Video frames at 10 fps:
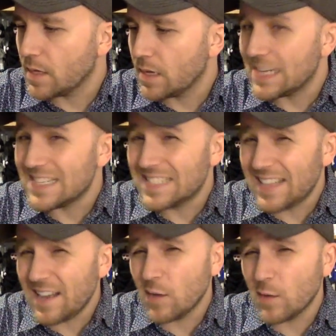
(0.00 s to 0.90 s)

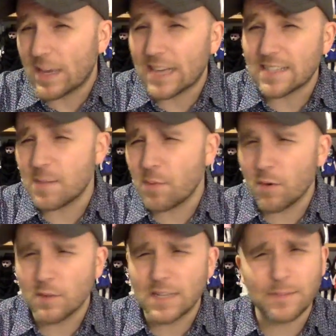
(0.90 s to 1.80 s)
until we got to see
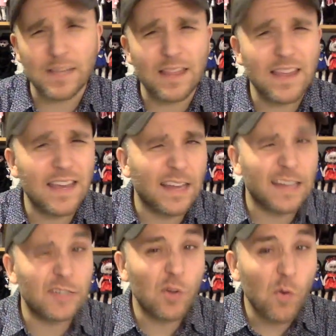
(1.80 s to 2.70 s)
prototypes, I think at
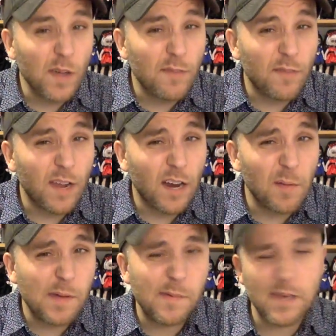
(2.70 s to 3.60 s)
like Toy Fair
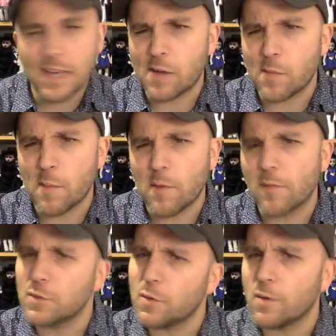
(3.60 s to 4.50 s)
maybe? I can't remember if it
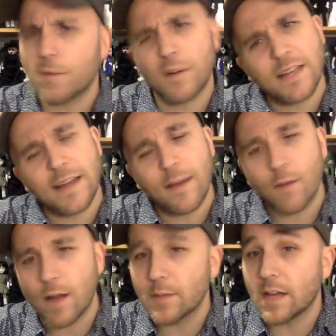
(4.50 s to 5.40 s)
was Toy Fair or San Diego
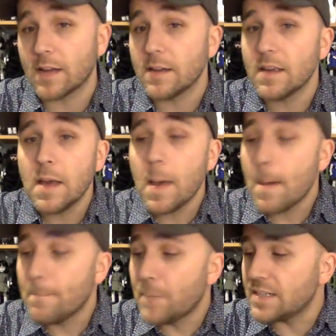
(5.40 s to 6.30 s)
Comic-Con.
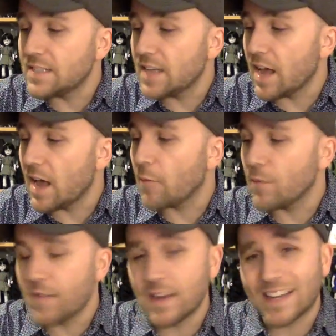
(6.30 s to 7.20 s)
But we
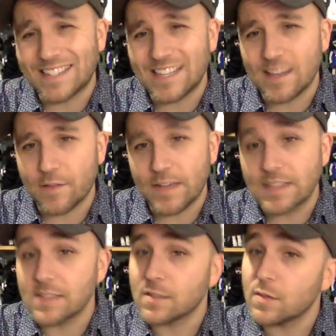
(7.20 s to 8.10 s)
finally got to see their
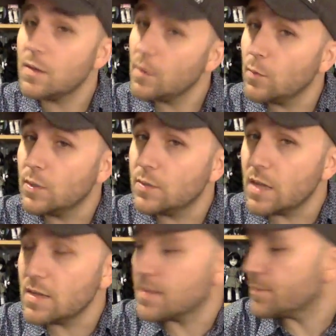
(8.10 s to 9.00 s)
faces, which was
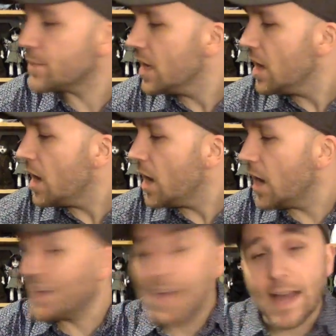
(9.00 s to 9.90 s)
awesome.
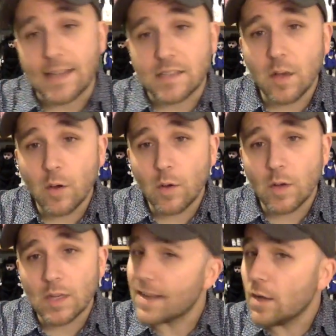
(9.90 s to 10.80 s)
So
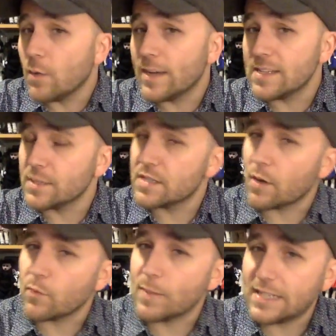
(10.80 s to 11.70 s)
like always, I'm going to
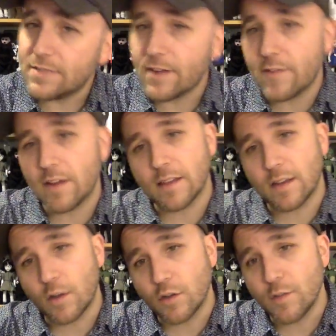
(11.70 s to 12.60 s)
start with my least favorite and
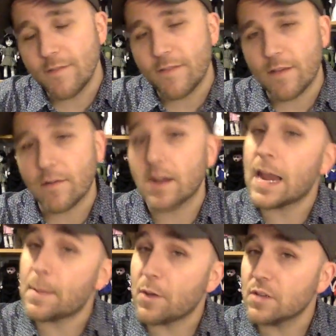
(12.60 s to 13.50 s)
then go to my favorite,
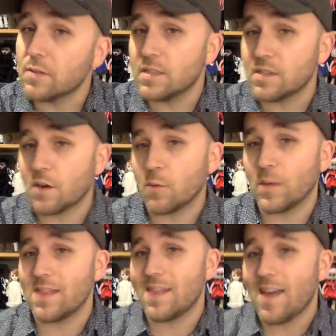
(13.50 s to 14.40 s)
and I'm also going to start
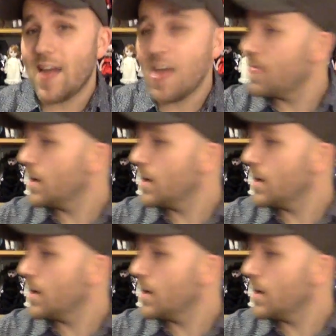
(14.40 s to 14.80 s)
with the